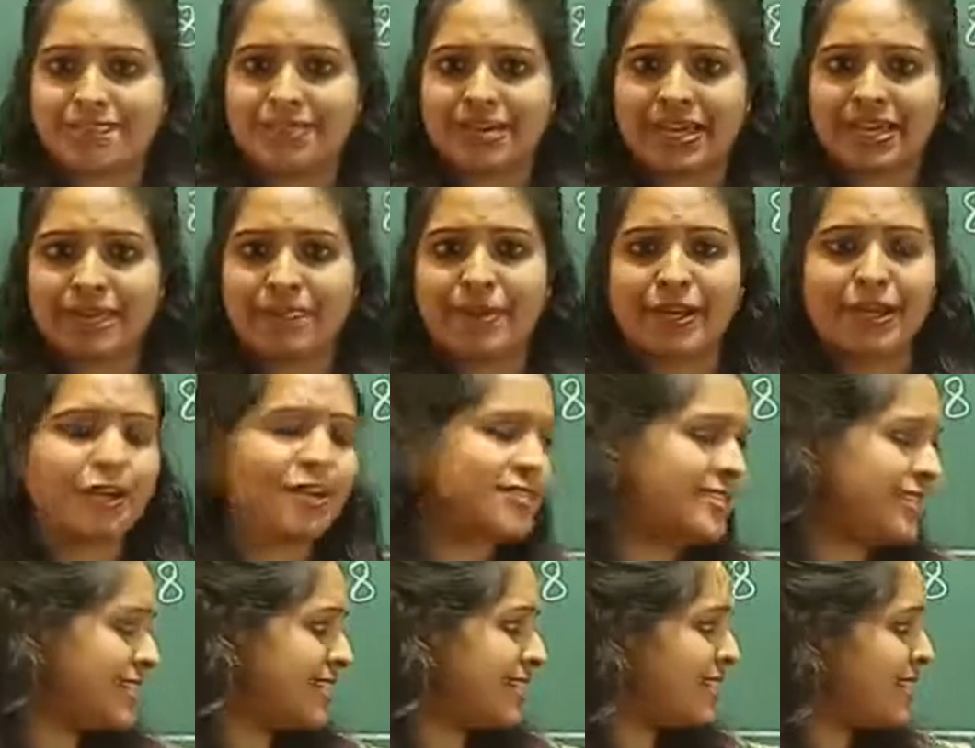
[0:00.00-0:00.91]
symbol
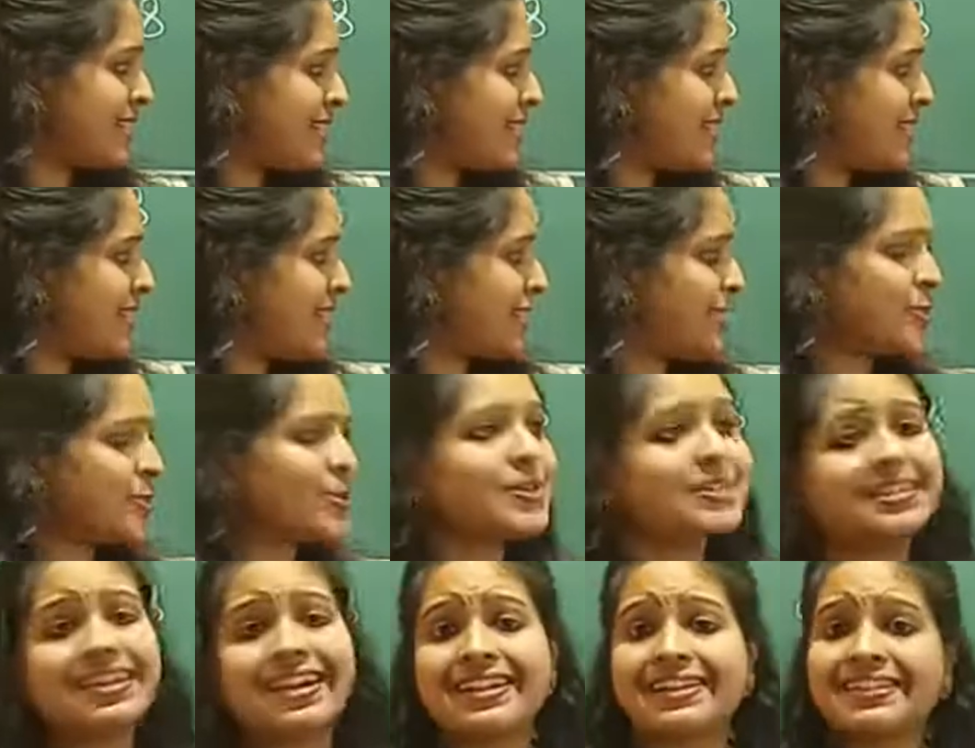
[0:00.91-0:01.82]
because it is
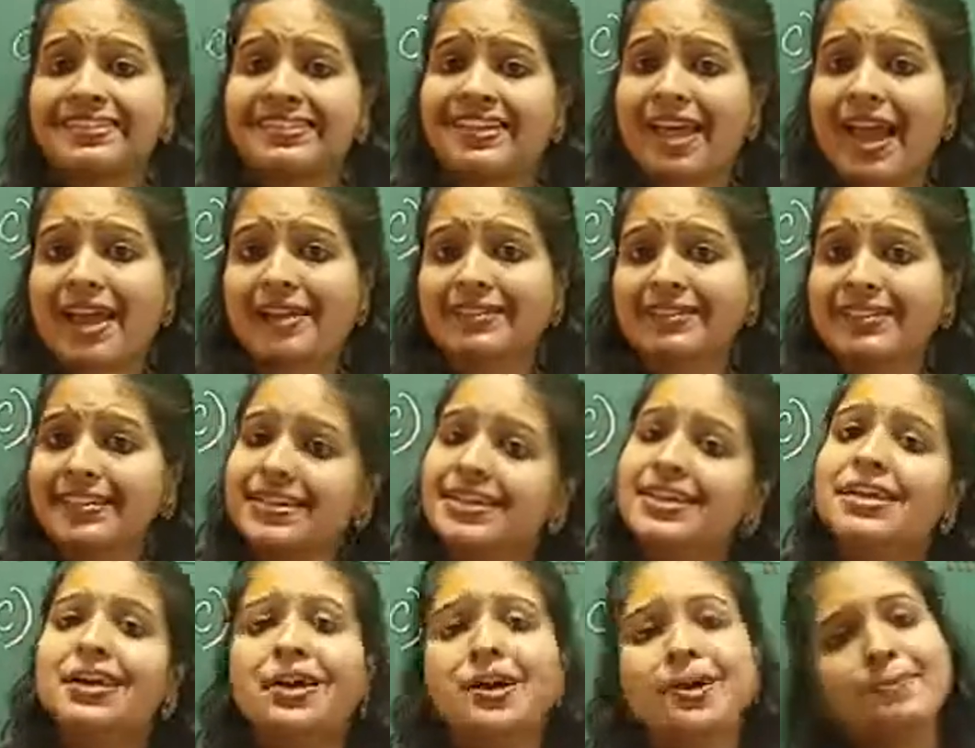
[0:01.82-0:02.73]
understood that they are the
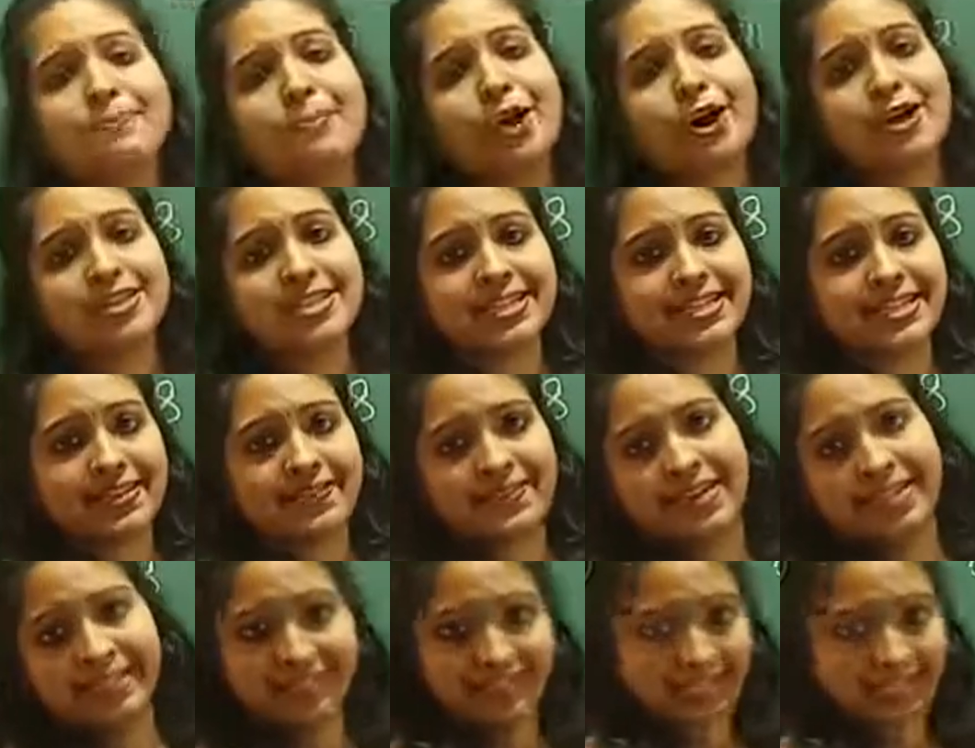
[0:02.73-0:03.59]
positive